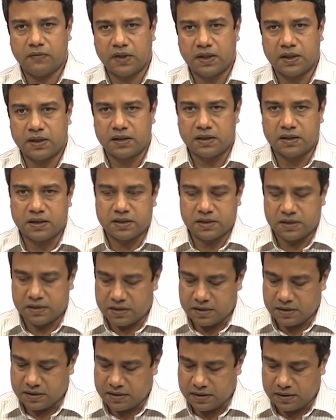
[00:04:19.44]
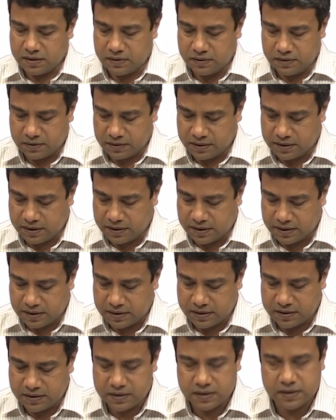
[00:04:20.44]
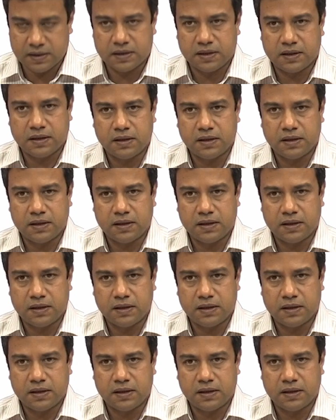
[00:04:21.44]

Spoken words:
Okay, the distances in all three directions.